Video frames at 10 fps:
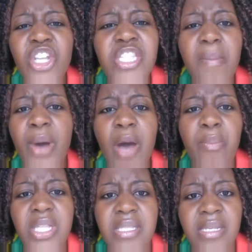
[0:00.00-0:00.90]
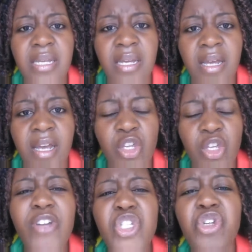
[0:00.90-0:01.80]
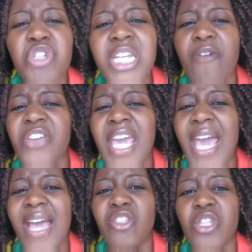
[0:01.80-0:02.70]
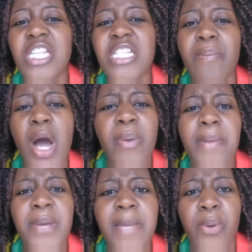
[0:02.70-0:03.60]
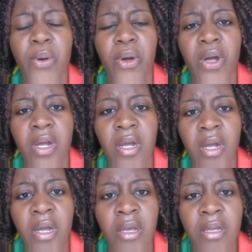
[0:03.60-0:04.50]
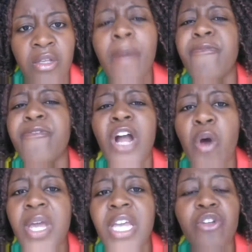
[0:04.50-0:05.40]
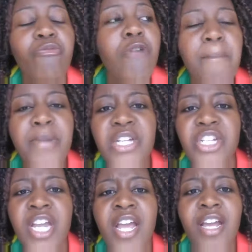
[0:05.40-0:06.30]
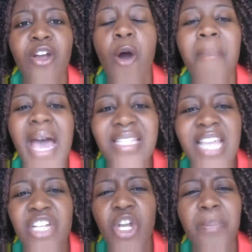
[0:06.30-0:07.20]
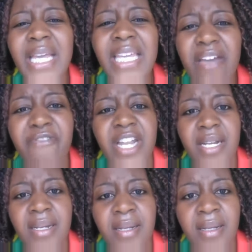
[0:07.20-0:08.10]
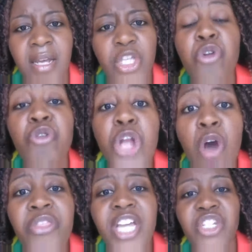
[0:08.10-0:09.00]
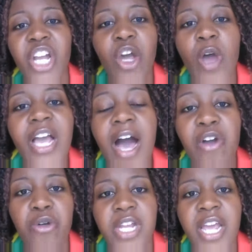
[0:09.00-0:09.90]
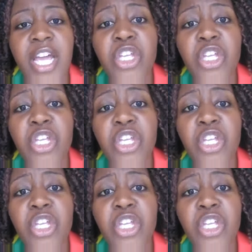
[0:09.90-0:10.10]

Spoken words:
Zimbabweans. You have a duty of care to the Zimbabwean people. Stop following rubbish commands that you're being given. You know that you're going hungry.